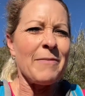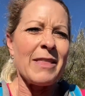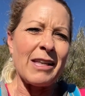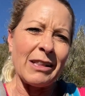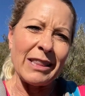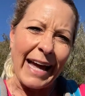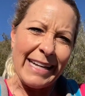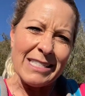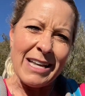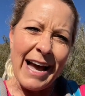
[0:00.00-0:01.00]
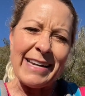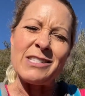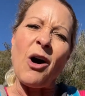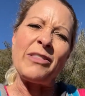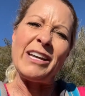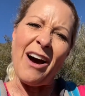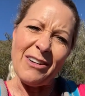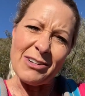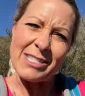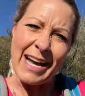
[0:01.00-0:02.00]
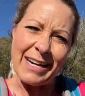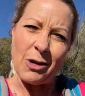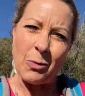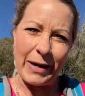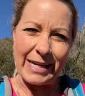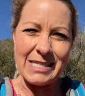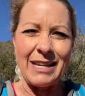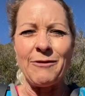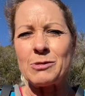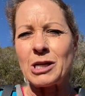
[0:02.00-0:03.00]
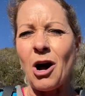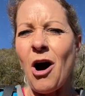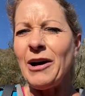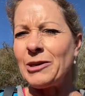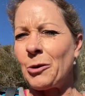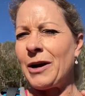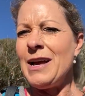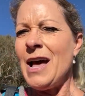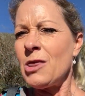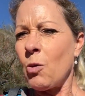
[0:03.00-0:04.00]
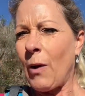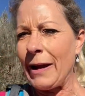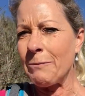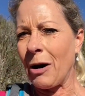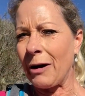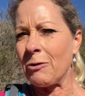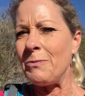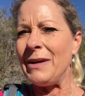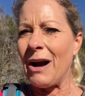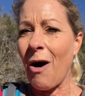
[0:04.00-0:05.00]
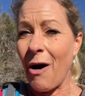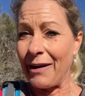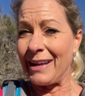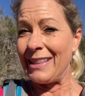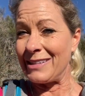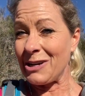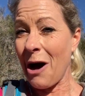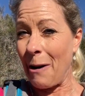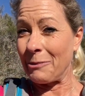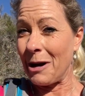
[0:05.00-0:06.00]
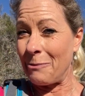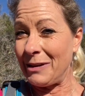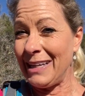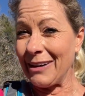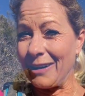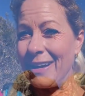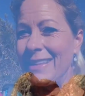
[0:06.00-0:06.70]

the light side is on the underside of the wings and if it was a condor, the white part would be on the top up here. And